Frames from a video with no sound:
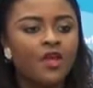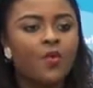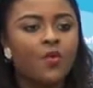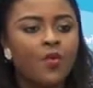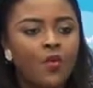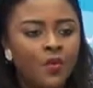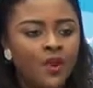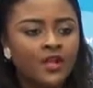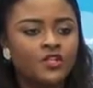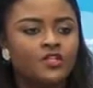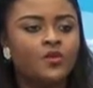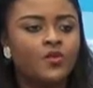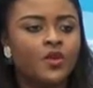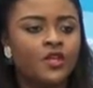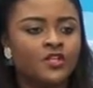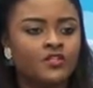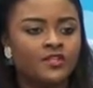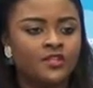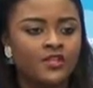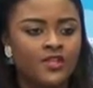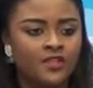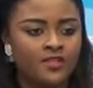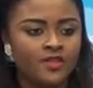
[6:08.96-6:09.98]
we want to work
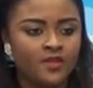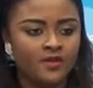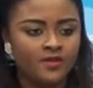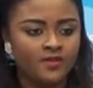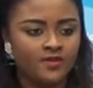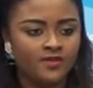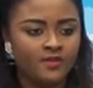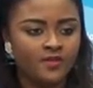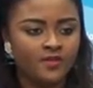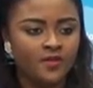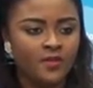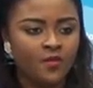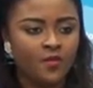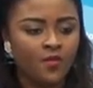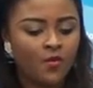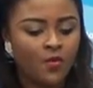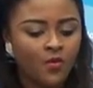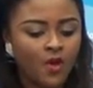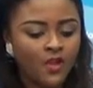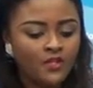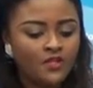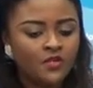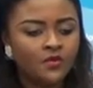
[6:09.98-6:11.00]
together. We
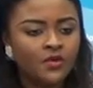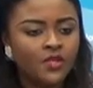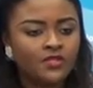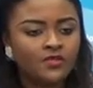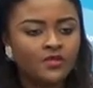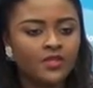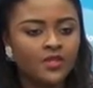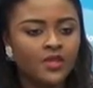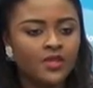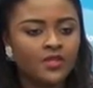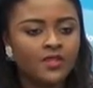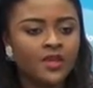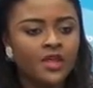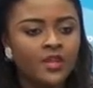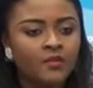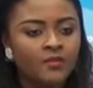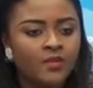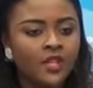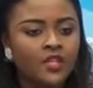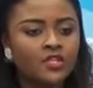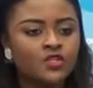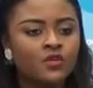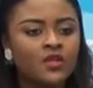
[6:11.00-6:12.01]
want to work together
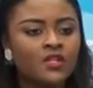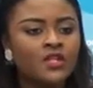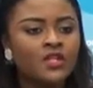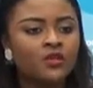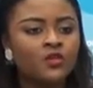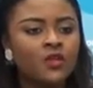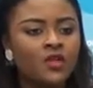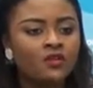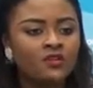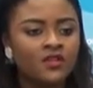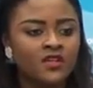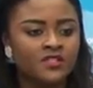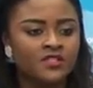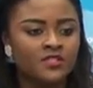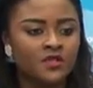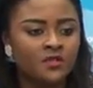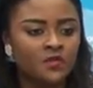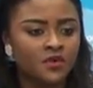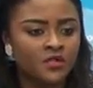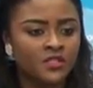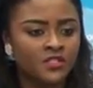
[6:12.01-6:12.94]
and make sure that we advance the world